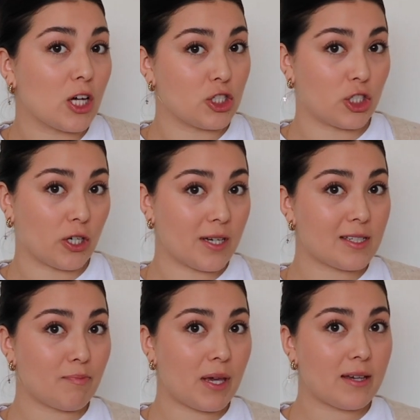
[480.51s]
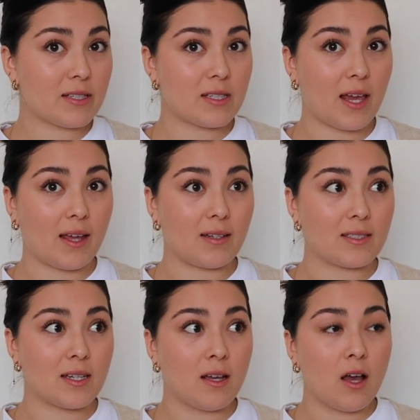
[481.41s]
luxurious piece.
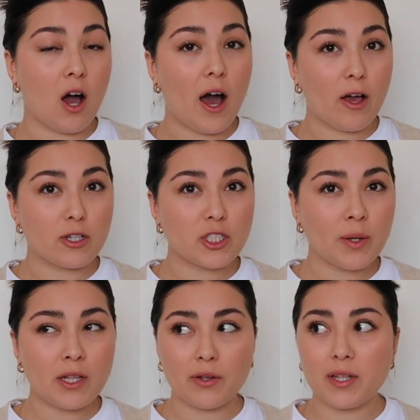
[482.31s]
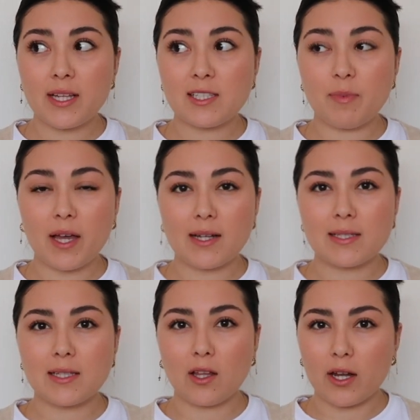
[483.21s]
And I also included this
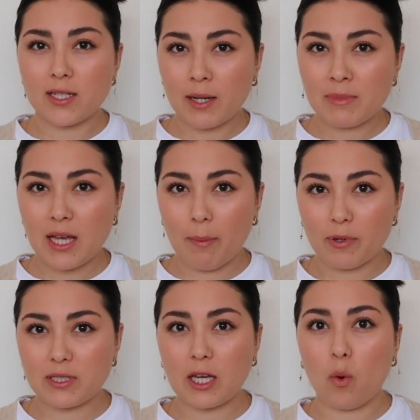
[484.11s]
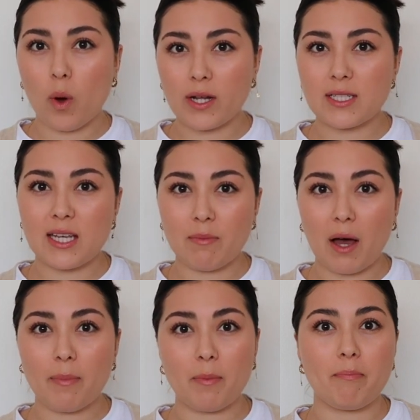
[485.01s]
because a lot of times couples like want to team
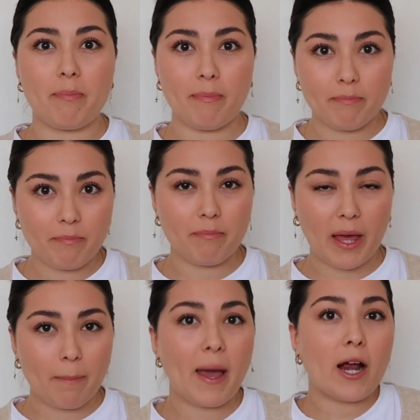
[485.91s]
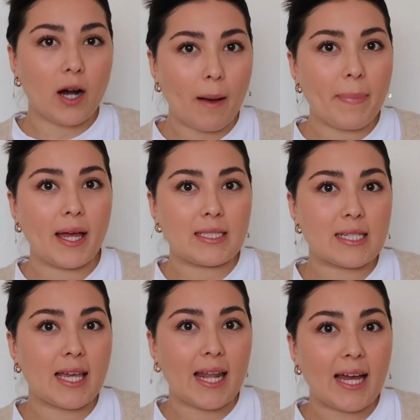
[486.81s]
up and like pair up
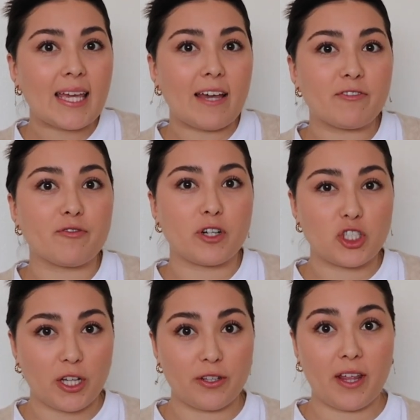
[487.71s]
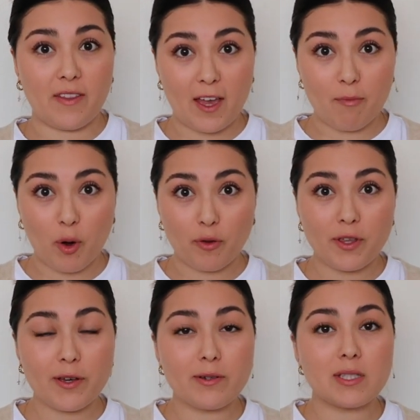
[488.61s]
and get a gift for each other that they can both
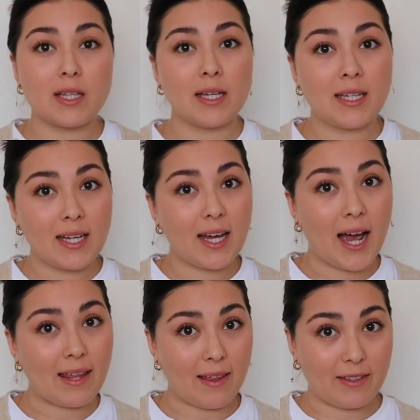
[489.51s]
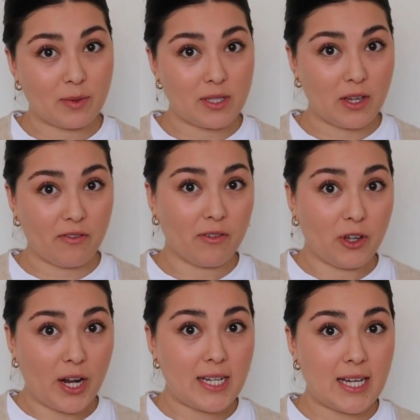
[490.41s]
use. I thought this was a
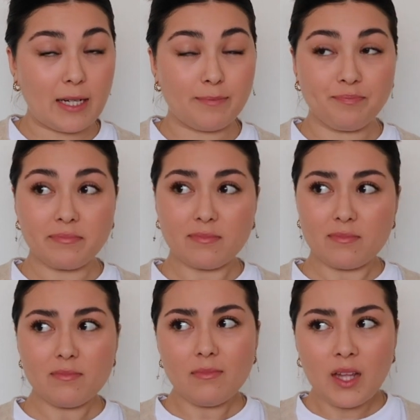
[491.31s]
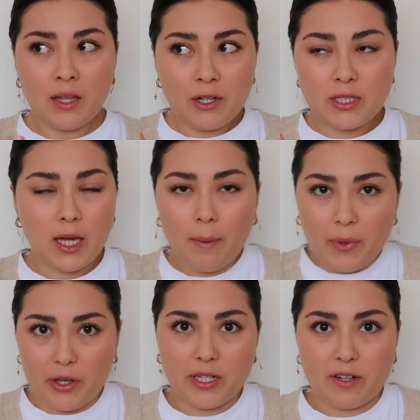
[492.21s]
good idea. And there's like a
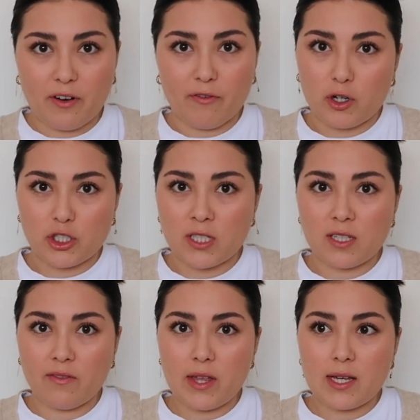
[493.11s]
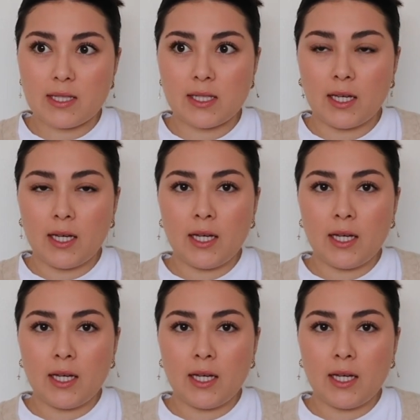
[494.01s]
million different versions of this,